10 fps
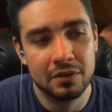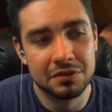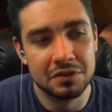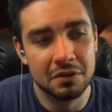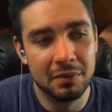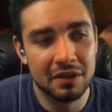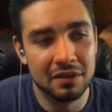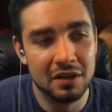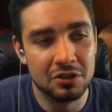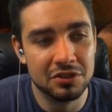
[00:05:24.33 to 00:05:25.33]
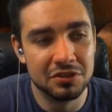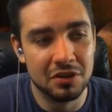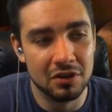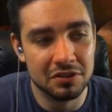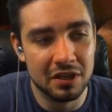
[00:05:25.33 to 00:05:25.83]
So my inclination is this
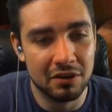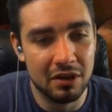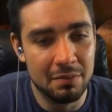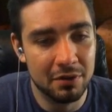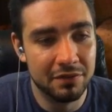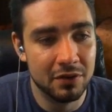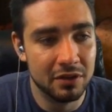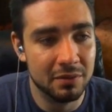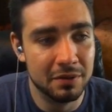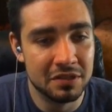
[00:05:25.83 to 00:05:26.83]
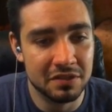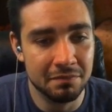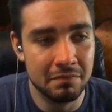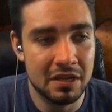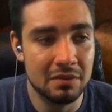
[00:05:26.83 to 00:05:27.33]
card is not great, but if you're in the business of
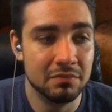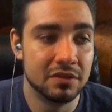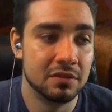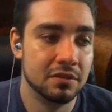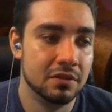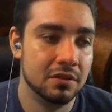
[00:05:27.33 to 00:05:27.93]
memes,